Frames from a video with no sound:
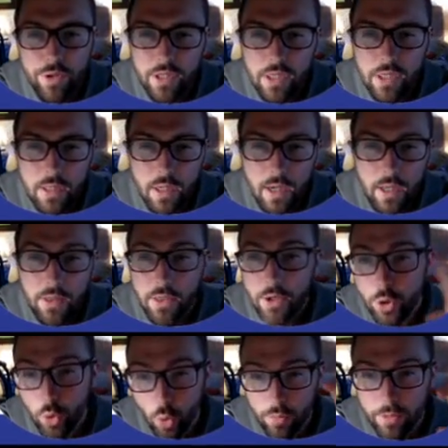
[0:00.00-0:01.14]
the
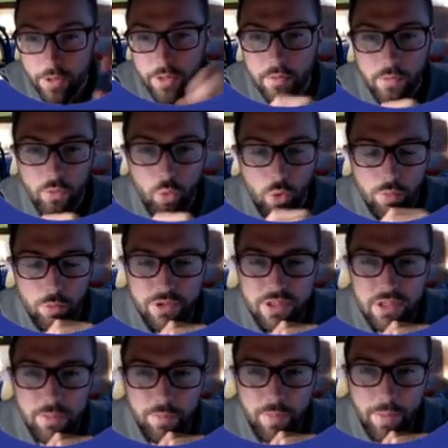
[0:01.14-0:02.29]
normal
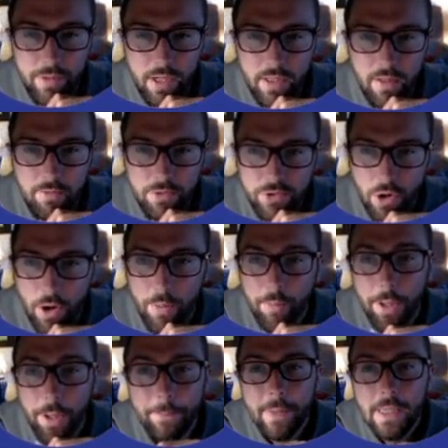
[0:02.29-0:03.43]
C-peptide levels are.
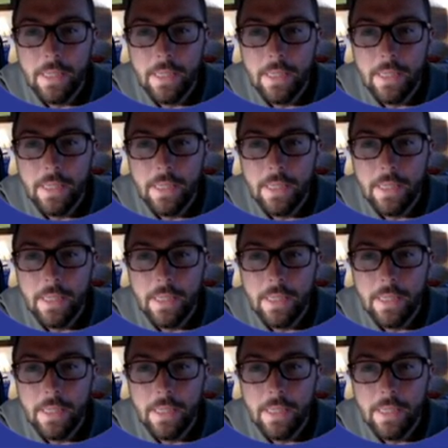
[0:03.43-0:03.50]
But